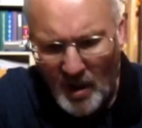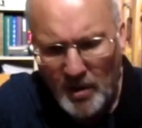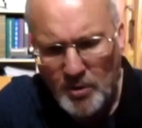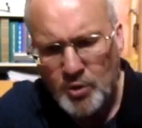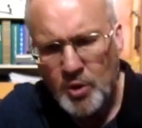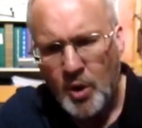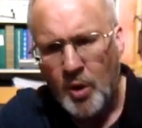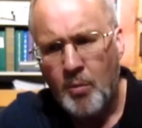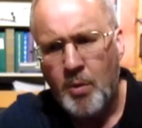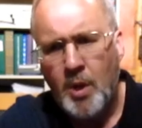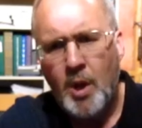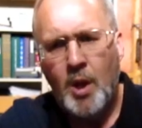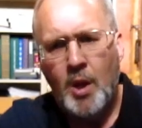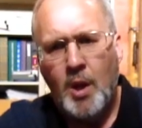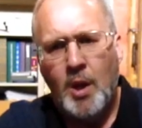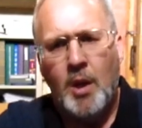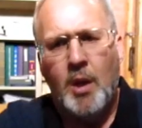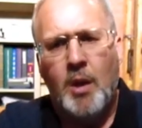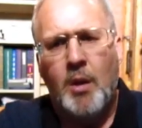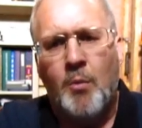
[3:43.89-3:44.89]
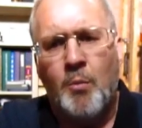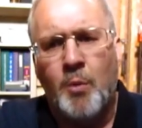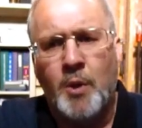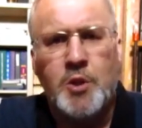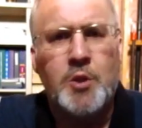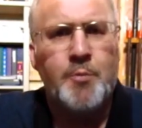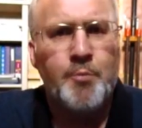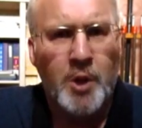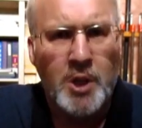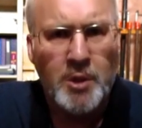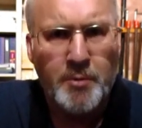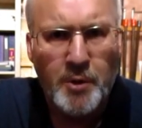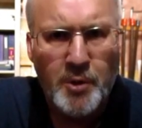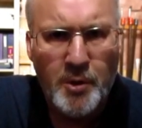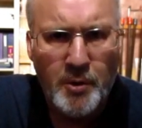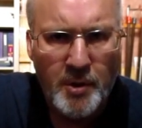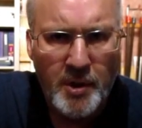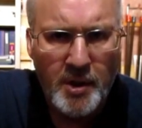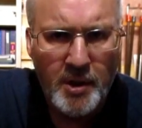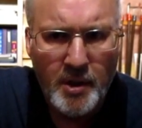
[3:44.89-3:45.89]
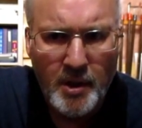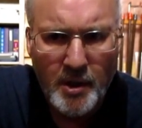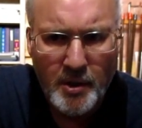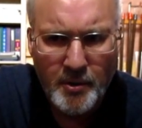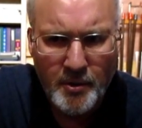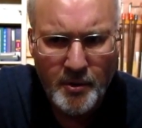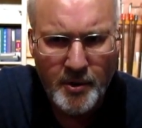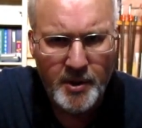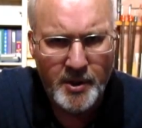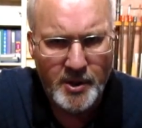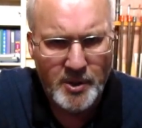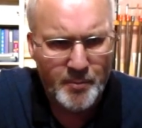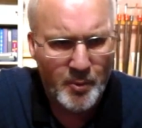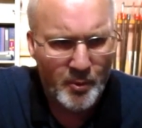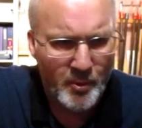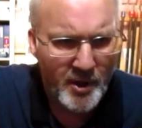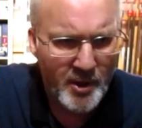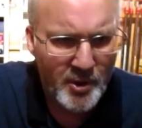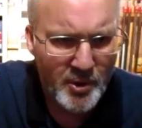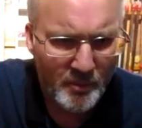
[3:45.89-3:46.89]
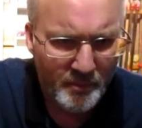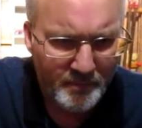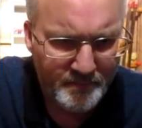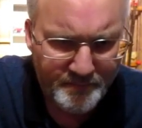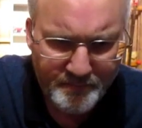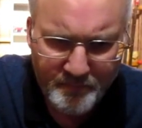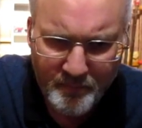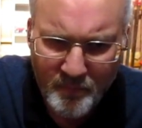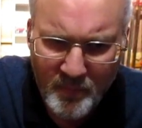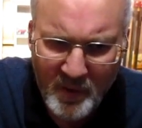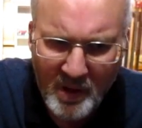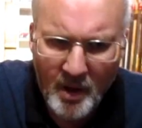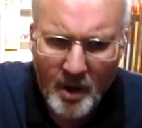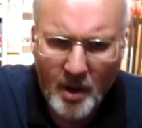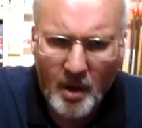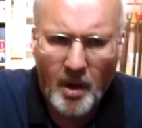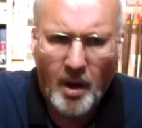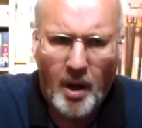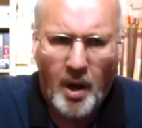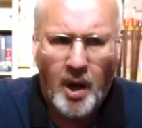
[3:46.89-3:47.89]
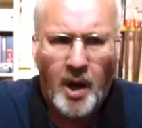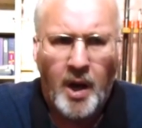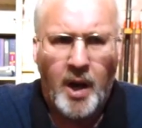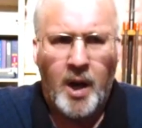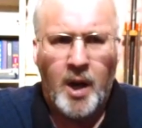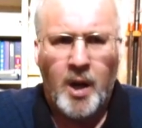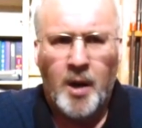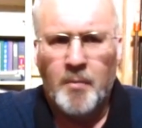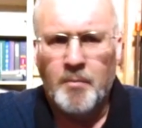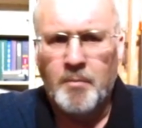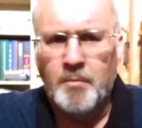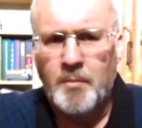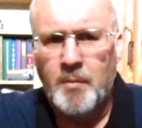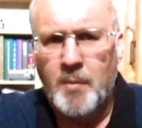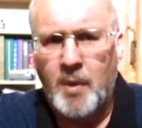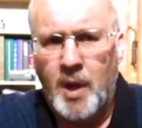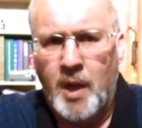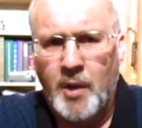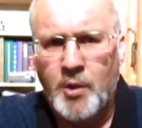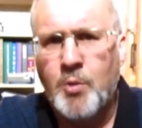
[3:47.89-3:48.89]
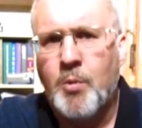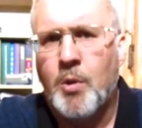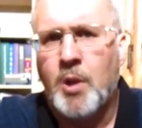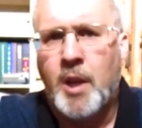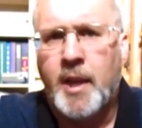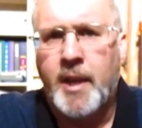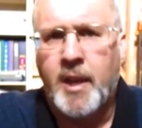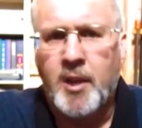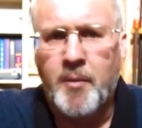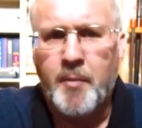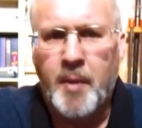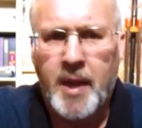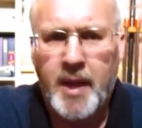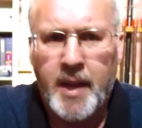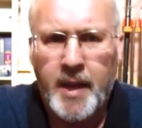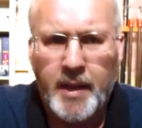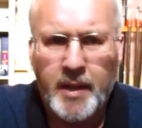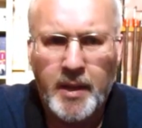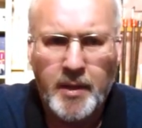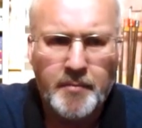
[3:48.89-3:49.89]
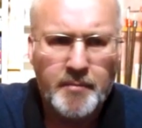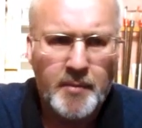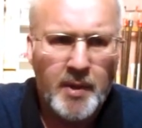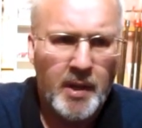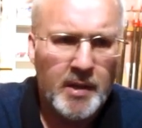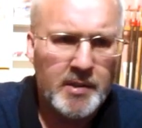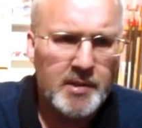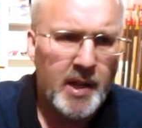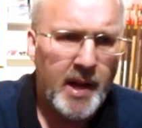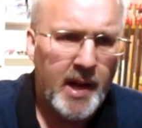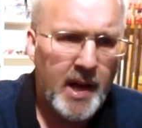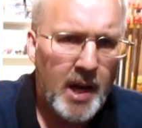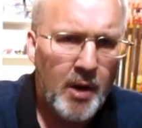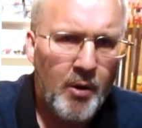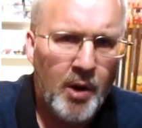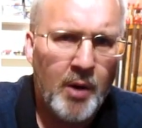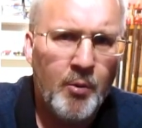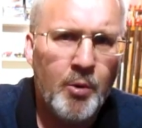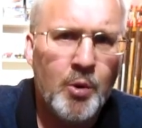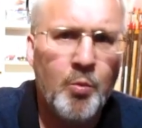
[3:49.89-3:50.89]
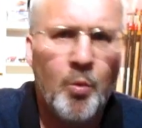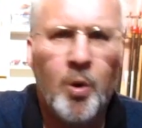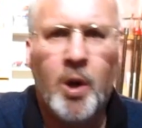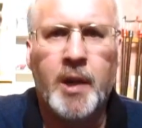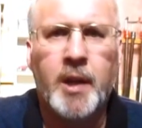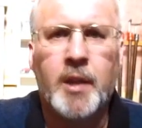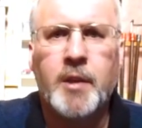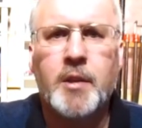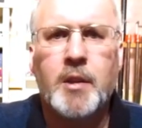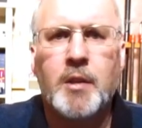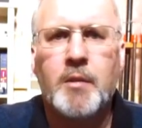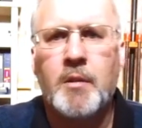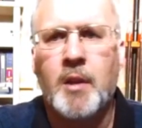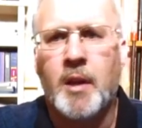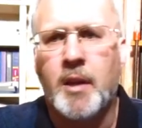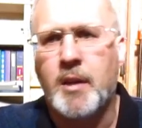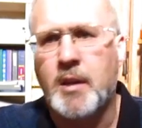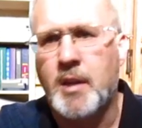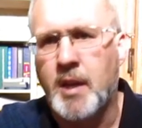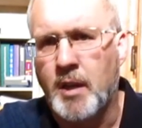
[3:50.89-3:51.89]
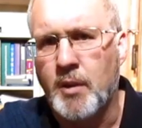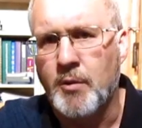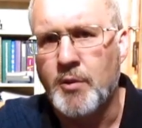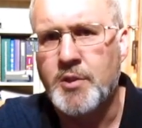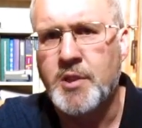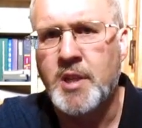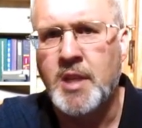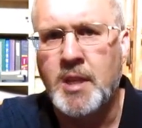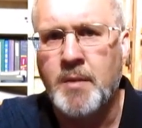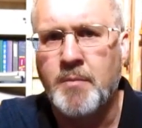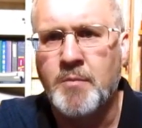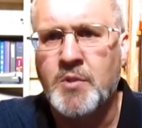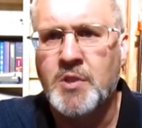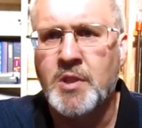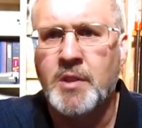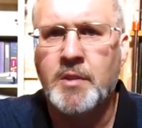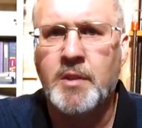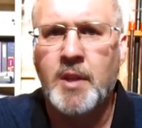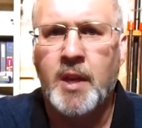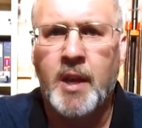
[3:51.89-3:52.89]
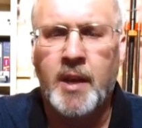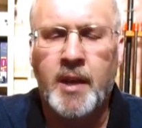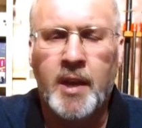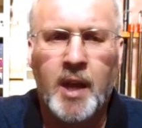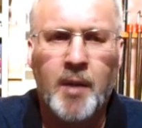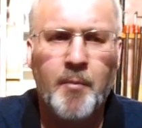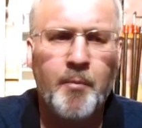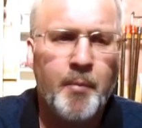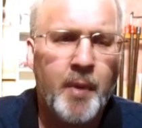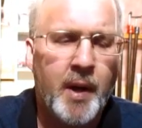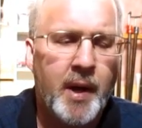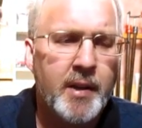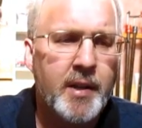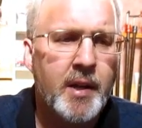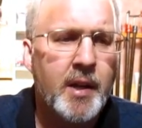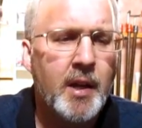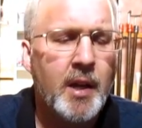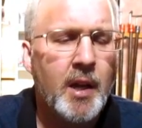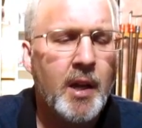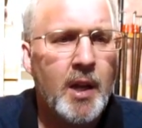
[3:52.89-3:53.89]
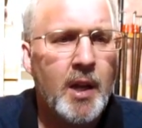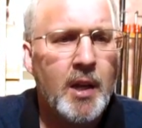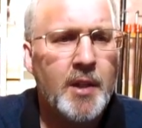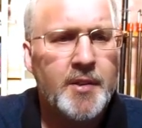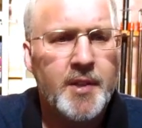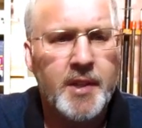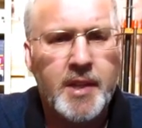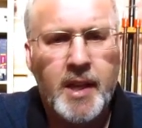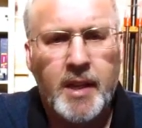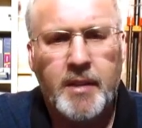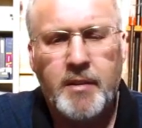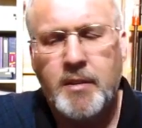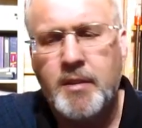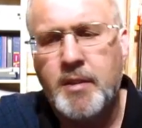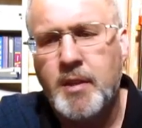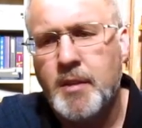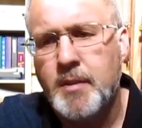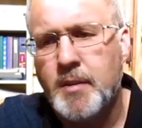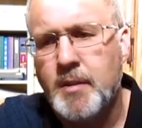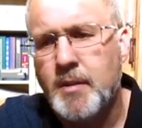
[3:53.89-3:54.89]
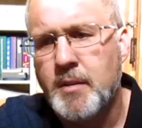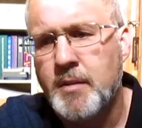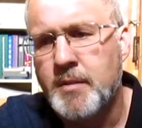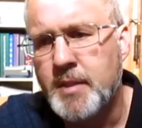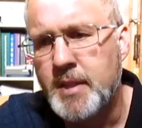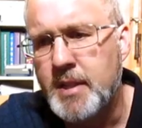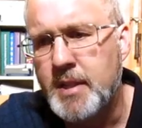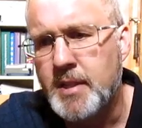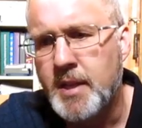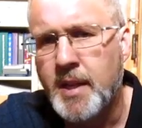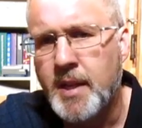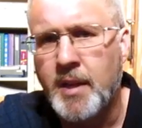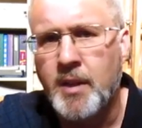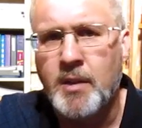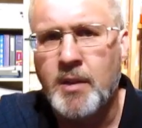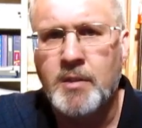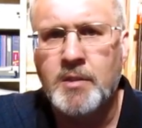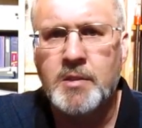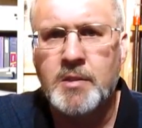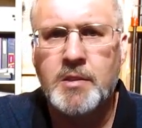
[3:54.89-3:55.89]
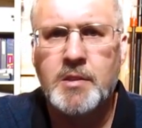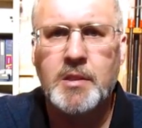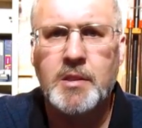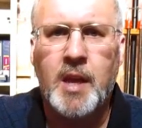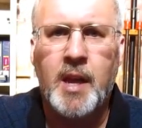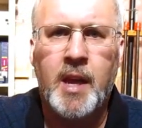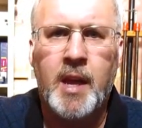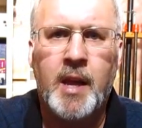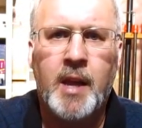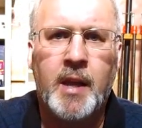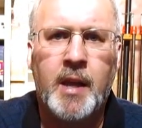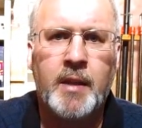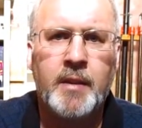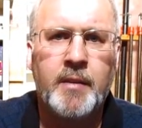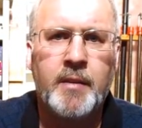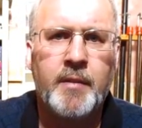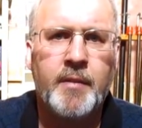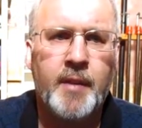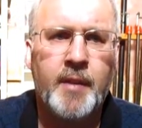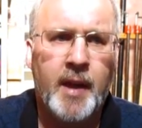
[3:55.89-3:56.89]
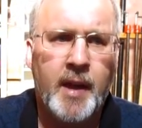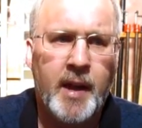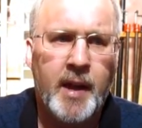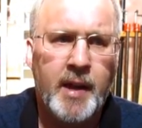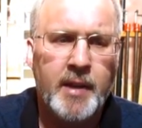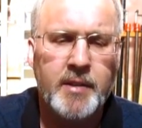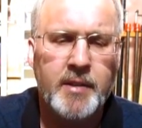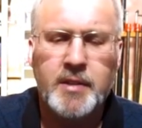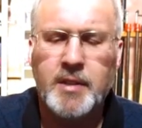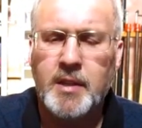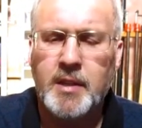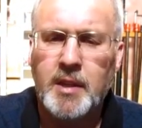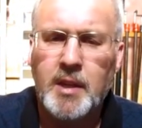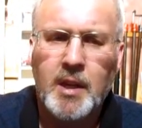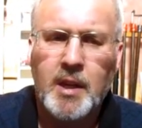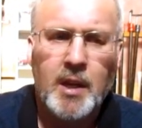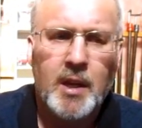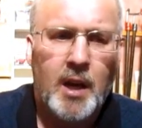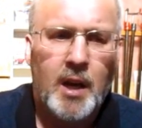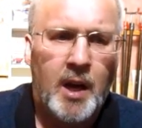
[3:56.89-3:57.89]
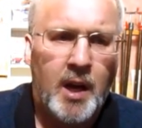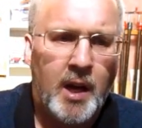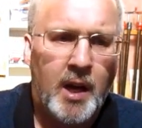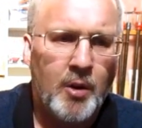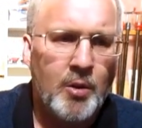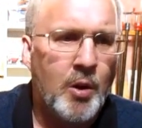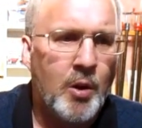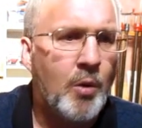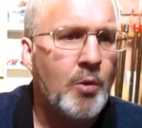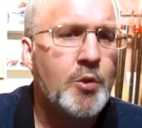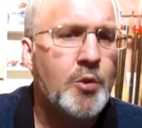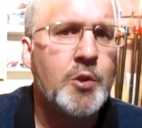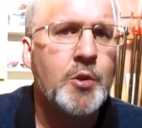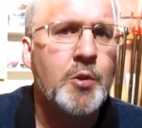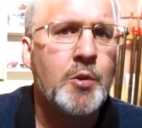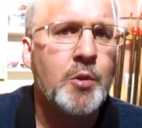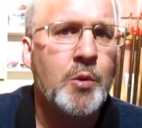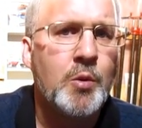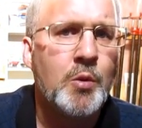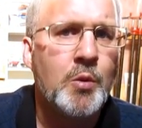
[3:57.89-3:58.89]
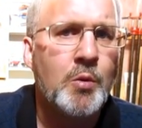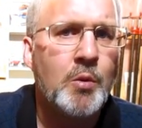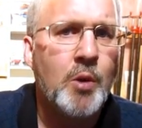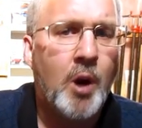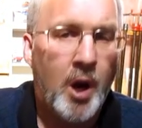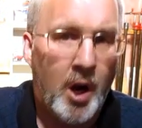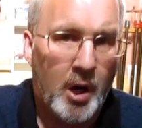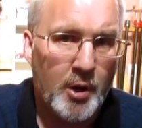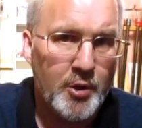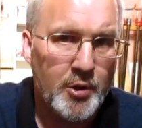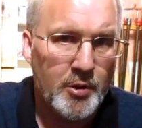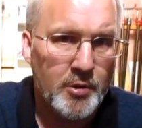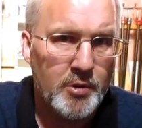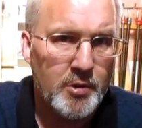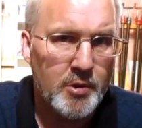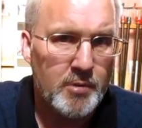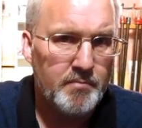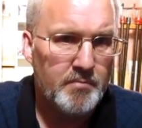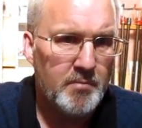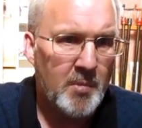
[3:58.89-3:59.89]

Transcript: So, which brings me to the inspiration. I do a lot out of my head as to how I would want it, like color schemes and that. But to get details and that, I'll go to auctions.